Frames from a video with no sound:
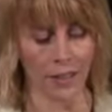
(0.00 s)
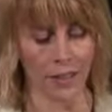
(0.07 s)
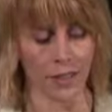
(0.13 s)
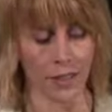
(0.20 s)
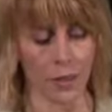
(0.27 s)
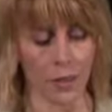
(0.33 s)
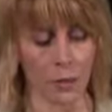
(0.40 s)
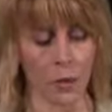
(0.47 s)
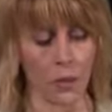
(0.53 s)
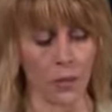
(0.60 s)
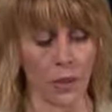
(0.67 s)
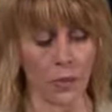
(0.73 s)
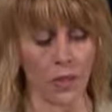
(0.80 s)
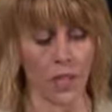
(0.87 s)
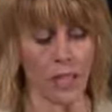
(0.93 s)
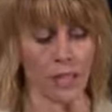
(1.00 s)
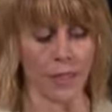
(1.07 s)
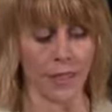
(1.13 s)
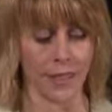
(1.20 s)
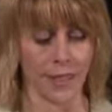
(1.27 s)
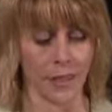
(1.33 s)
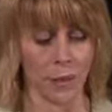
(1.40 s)
SEC Rule
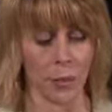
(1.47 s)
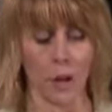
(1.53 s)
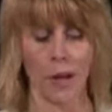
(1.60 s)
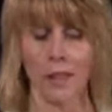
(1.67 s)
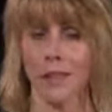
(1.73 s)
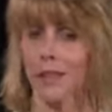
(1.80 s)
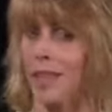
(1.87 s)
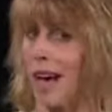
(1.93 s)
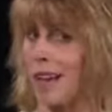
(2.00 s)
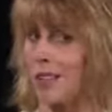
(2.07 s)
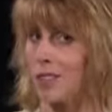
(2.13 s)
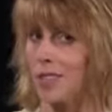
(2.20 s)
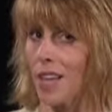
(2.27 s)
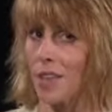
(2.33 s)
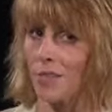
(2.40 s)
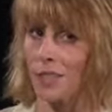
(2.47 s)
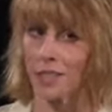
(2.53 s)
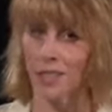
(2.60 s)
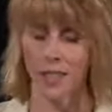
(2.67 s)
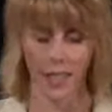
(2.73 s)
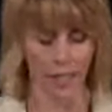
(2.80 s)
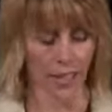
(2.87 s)

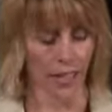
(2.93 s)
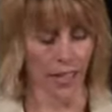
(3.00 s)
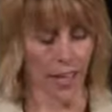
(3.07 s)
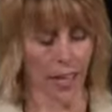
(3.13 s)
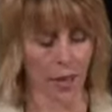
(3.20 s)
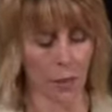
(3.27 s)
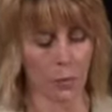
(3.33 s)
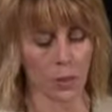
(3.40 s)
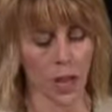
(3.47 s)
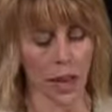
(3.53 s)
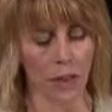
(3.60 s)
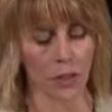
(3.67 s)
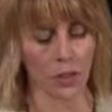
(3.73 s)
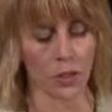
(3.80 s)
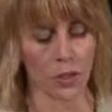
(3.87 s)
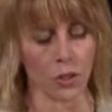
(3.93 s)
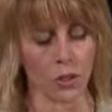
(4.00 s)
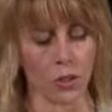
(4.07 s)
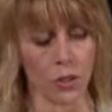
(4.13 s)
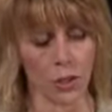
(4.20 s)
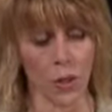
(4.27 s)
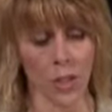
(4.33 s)
15C1-7. It applies to
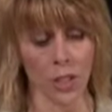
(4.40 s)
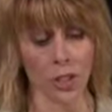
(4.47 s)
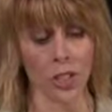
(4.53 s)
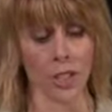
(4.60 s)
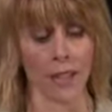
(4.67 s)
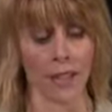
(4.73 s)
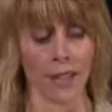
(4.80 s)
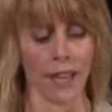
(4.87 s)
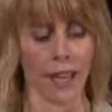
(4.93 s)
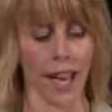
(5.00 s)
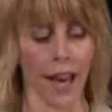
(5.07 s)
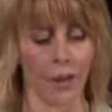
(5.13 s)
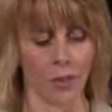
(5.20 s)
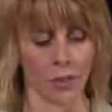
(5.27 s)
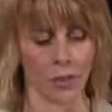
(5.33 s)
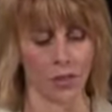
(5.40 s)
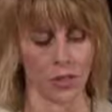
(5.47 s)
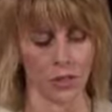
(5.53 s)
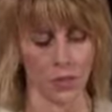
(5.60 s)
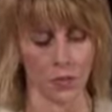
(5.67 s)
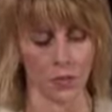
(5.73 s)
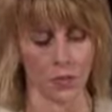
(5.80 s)
discretionary accounts.